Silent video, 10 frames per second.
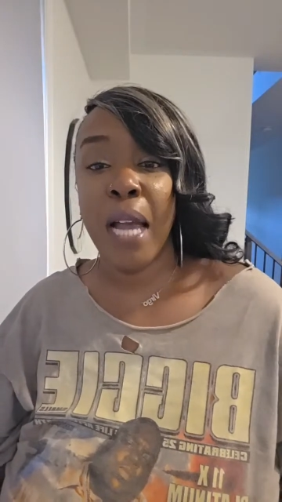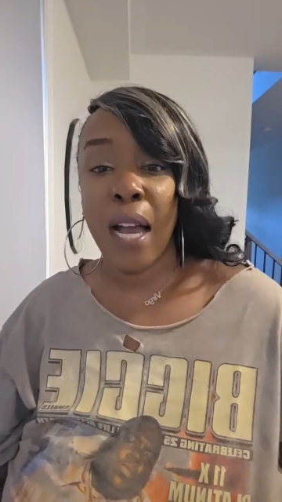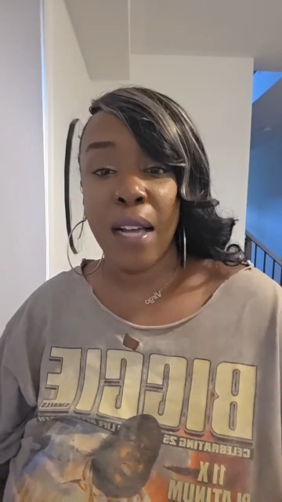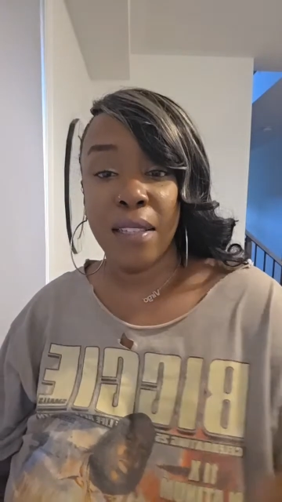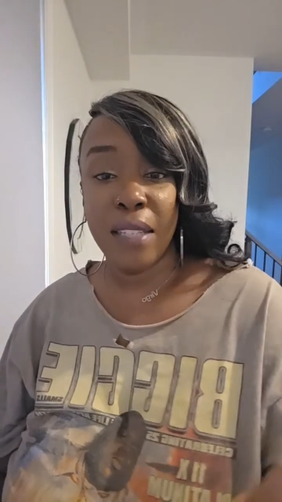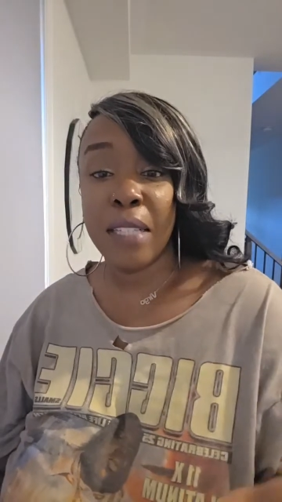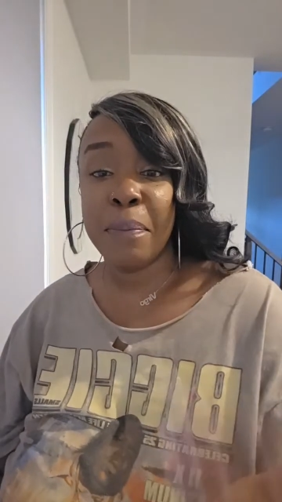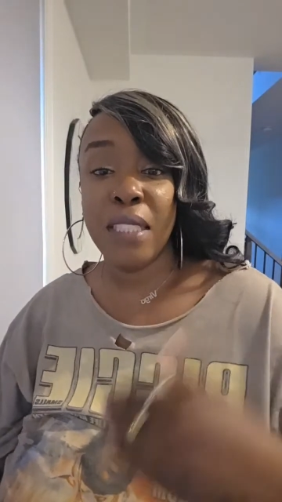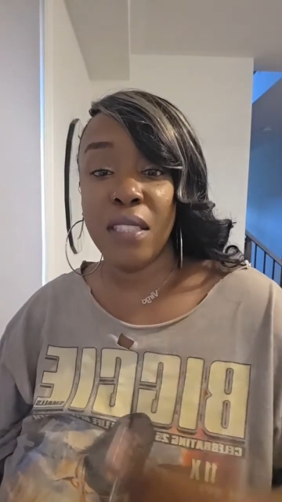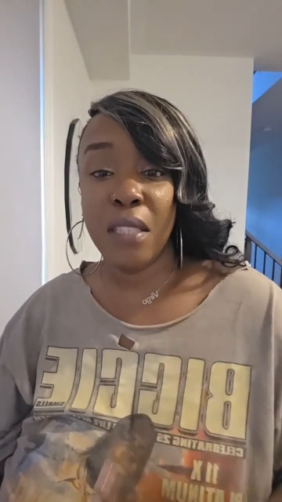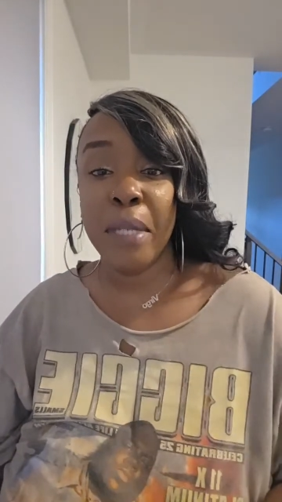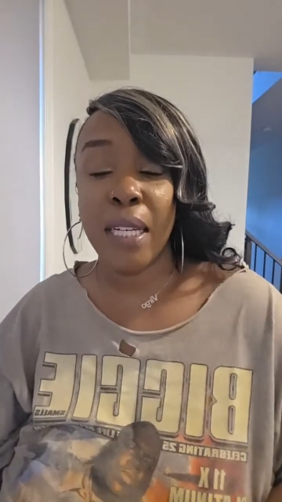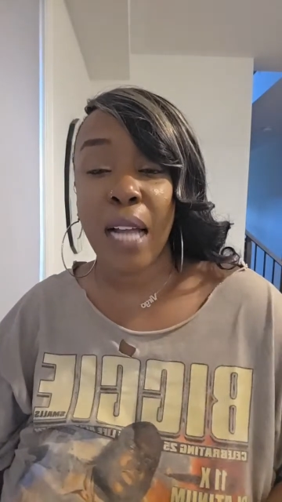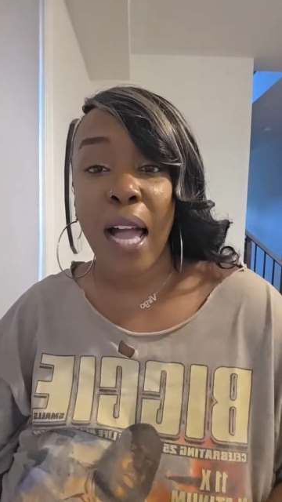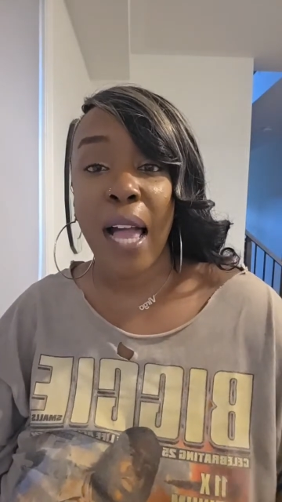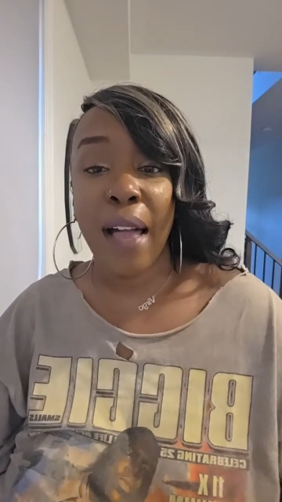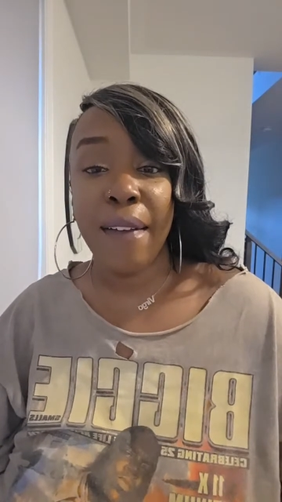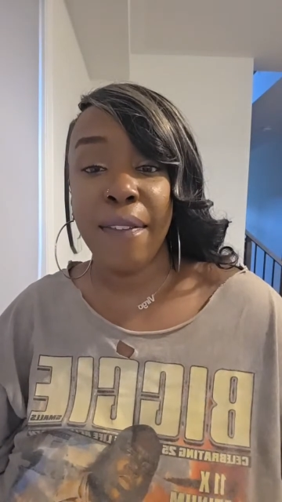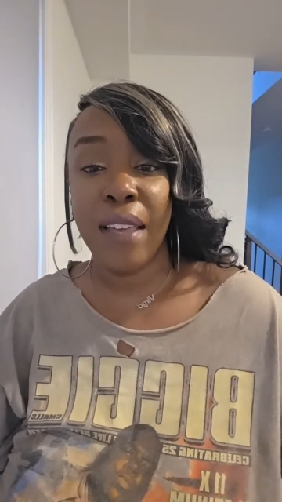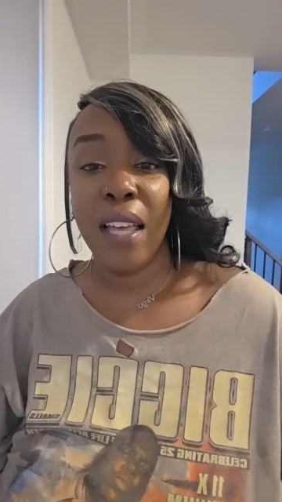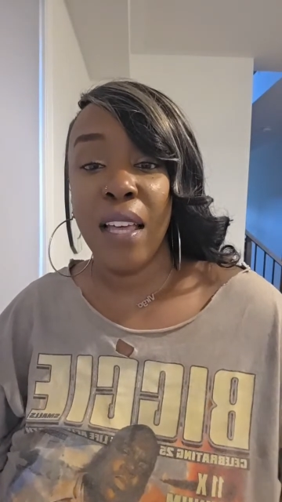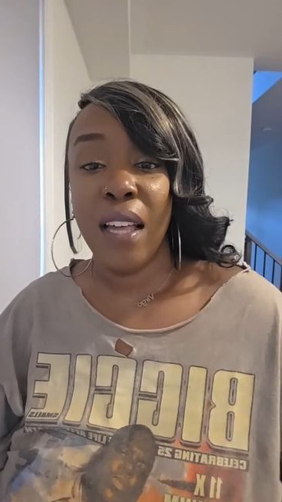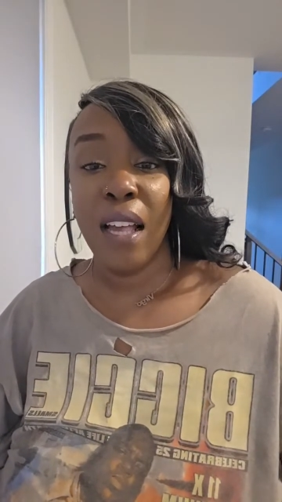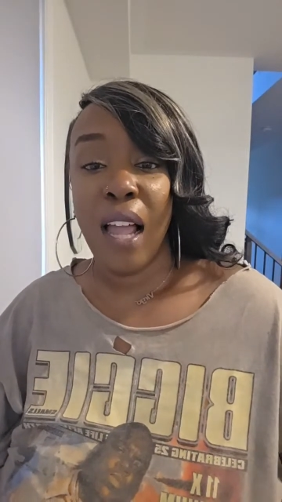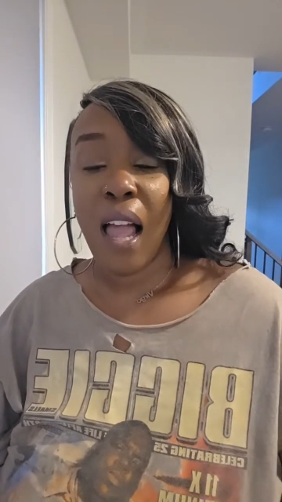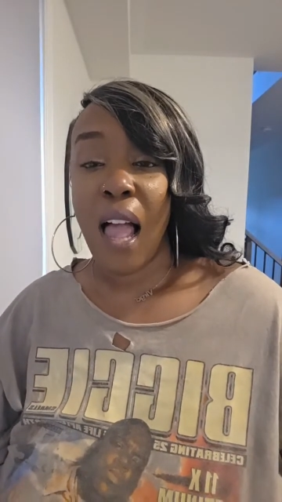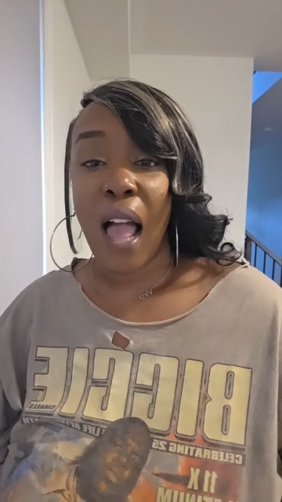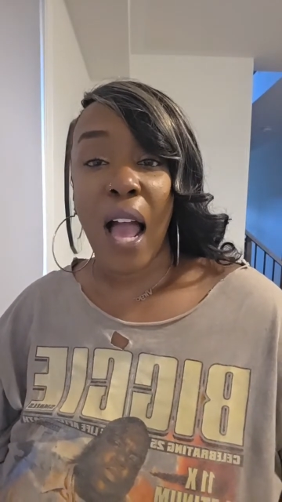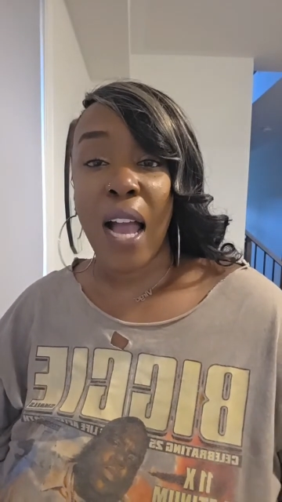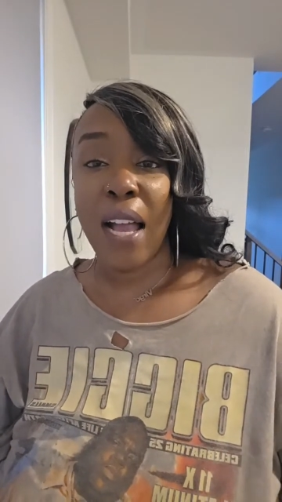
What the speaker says: Yeah, like my stomach. I have. Uh,